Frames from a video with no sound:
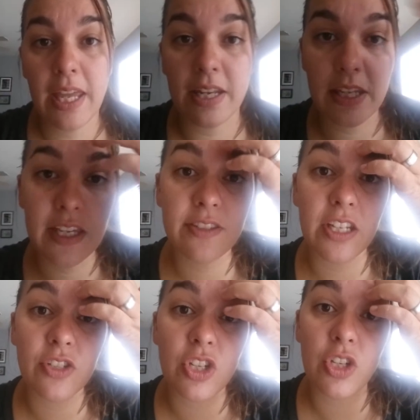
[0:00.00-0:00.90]
and easy
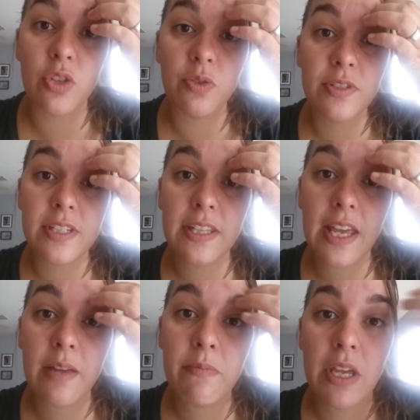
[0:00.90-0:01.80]
to use to
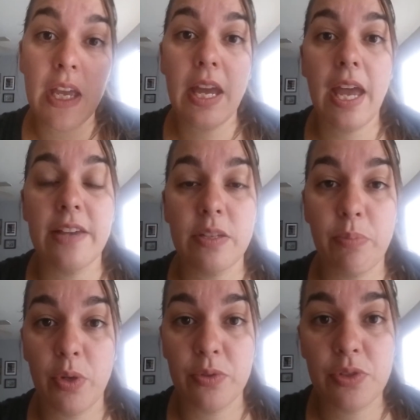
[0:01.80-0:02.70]
them as
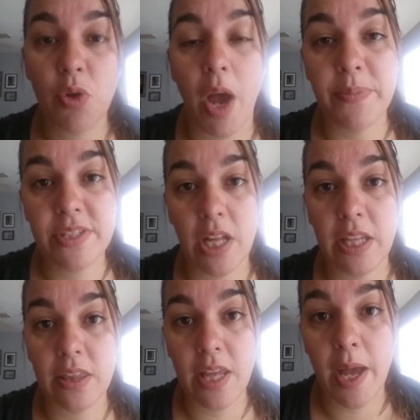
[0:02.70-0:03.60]
opposed to
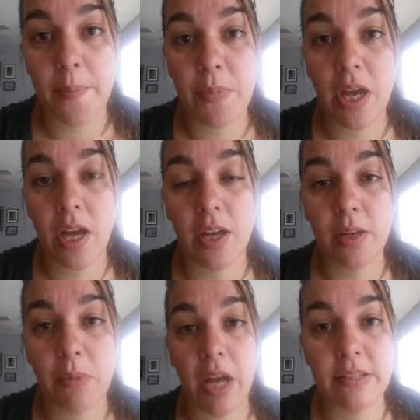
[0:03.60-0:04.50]
upselling them
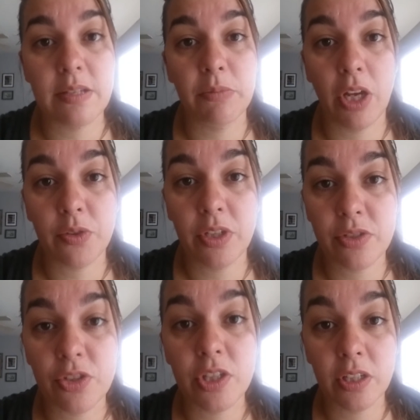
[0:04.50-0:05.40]
on some laundry
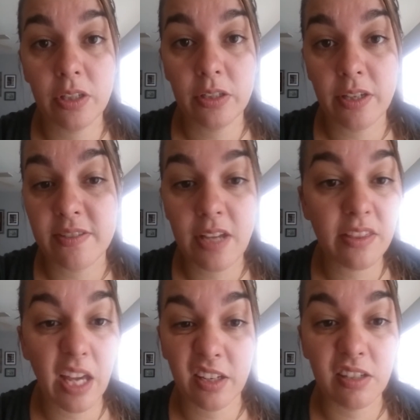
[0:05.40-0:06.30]
detergent, because
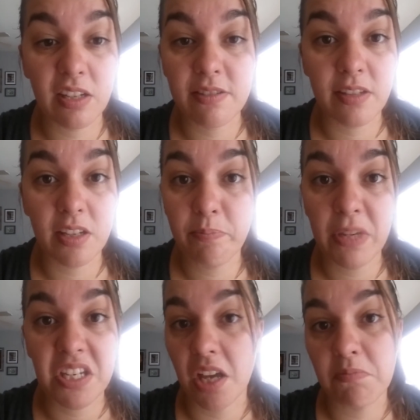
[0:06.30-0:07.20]
that can easily
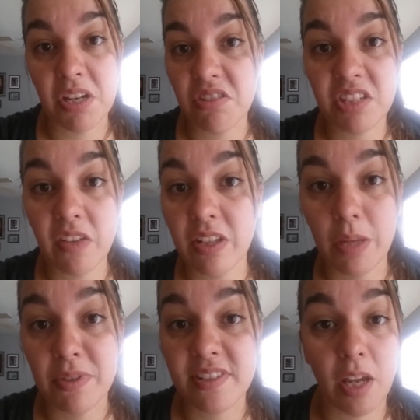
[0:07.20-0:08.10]
be done by just giving
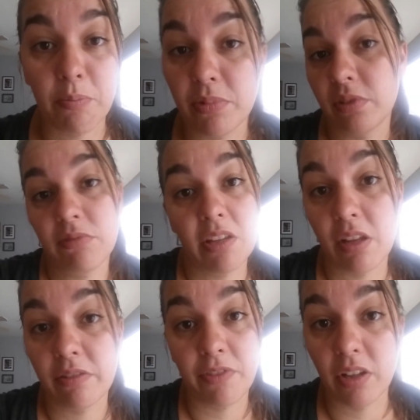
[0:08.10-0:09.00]
them a sample and
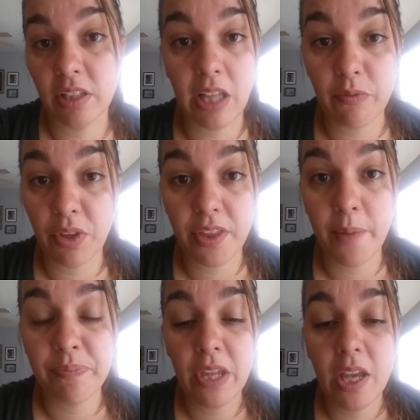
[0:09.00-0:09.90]
they'll fall in love with
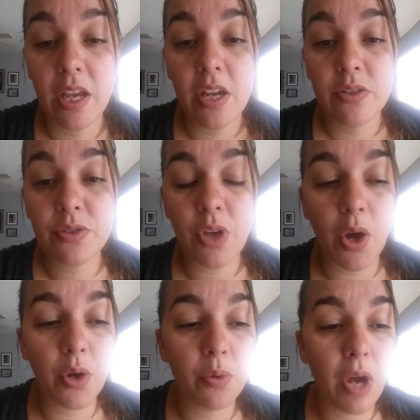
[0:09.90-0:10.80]
it.
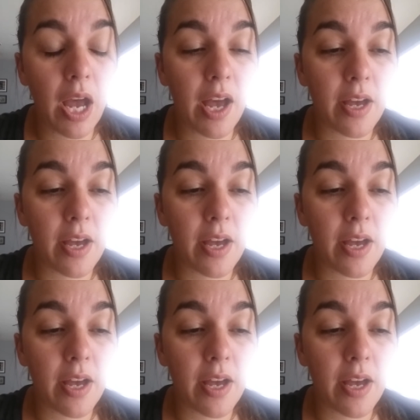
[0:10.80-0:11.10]
So